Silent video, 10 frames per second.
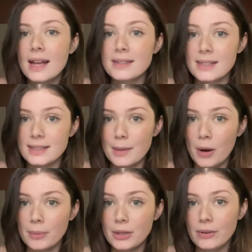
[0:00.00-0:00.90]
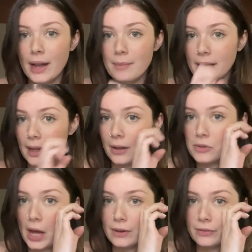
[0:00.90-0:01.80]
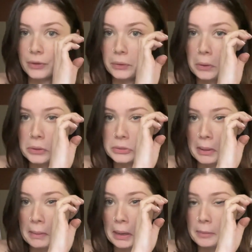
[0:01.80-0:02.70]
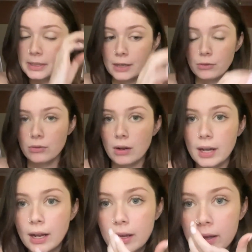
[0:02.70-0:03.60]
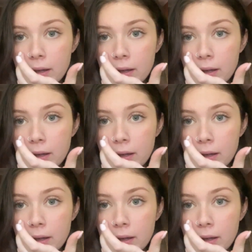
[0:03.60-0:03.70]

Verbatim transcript: since they barbecued and made like a lot of food. Also my makeup is like running.